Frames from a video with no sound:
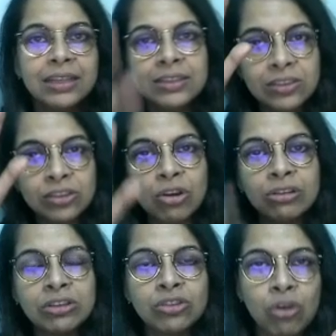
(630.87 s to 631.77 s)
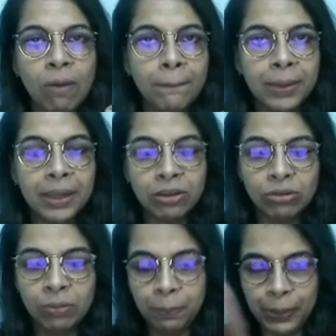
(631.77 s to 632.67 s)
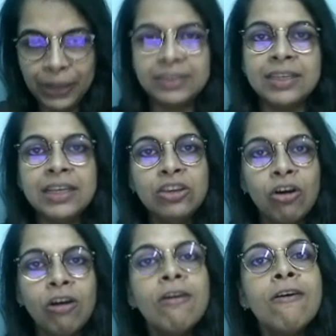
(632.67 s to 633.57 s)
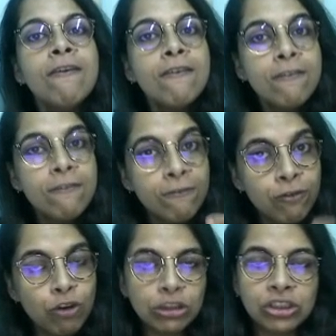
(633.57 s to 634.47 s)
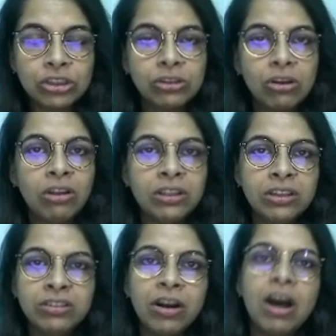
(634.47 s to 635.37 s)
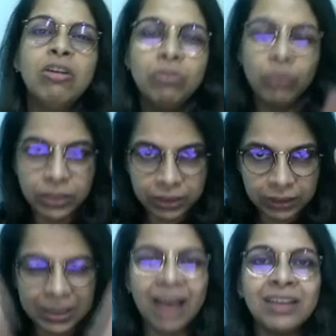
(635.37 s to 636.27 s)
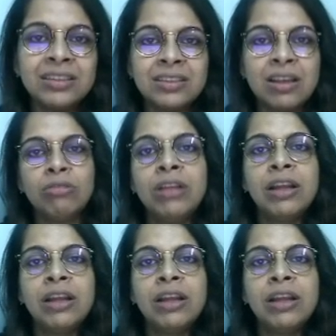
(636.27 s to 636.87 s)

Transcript: This is called stomping, placing your foot on the ground with a thud sound.